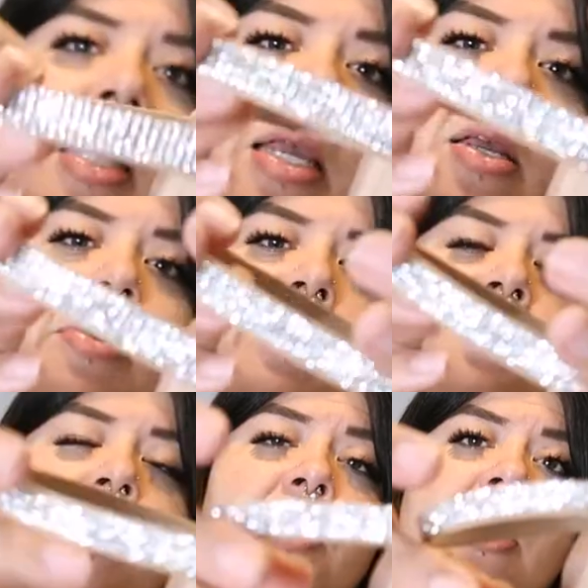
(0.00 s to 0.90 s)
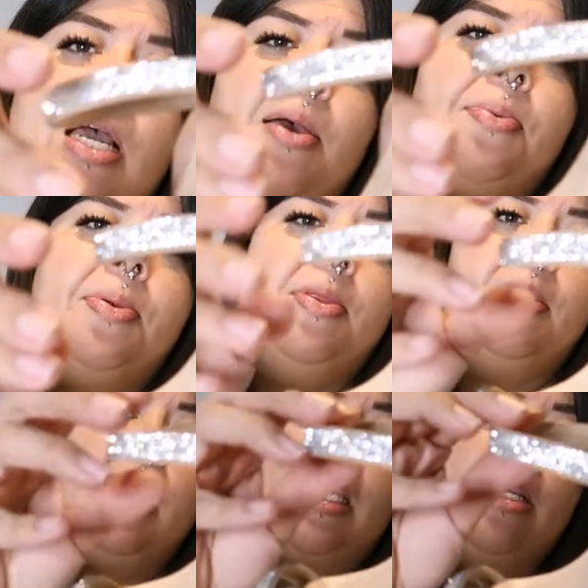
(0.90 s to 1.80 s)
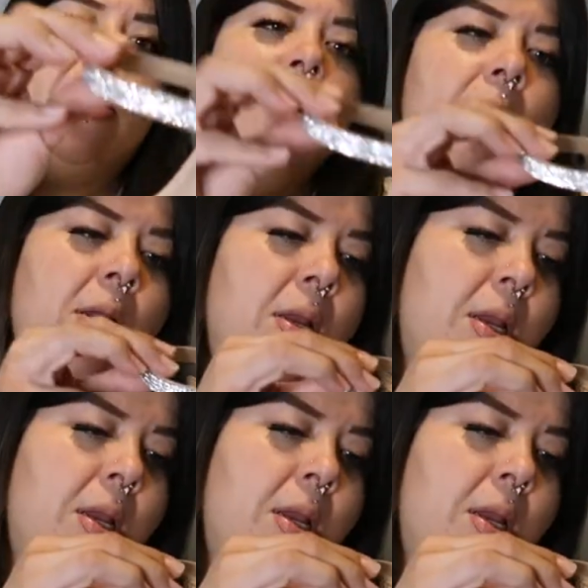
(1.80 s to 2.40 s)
that goes further up here.